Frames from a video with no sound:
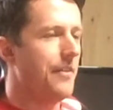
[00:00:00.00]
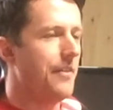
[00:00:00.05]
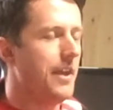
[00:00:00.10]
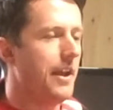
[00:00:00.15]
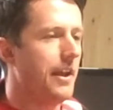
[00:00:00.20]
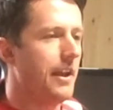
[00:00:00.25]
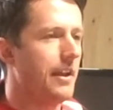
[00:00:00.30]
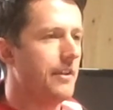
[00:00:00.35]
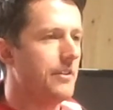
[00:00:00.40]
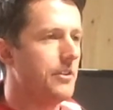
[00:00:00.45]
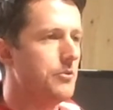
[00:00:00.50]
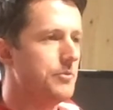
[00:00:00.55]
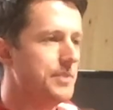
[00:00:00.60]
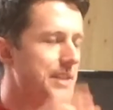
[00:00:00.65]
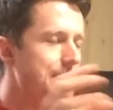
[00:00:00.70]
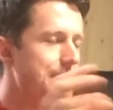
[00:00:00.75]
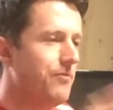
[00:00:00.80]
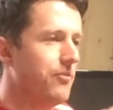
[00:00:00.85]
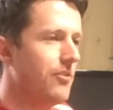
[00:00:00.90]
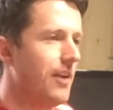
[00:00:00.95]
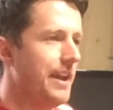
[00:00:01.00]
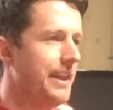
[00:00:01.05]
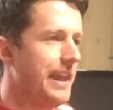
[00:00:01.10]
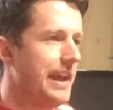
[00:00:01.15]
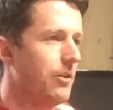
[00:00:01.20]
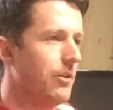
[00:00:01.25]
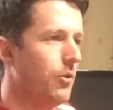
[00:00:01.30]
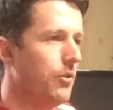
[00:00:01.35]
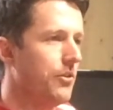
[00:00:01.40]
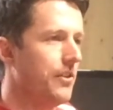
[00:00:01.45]
and then you deep
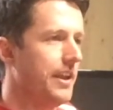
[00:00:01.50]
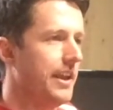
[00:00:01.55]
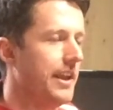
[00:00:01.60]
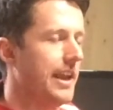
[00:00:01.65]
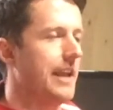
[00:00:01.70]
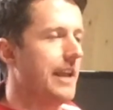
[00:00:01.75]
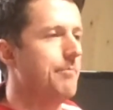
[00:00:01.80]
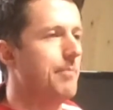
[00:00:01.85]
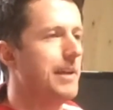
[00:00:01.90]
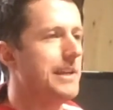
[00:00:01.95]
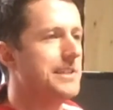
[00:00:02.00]
fry that whole thing.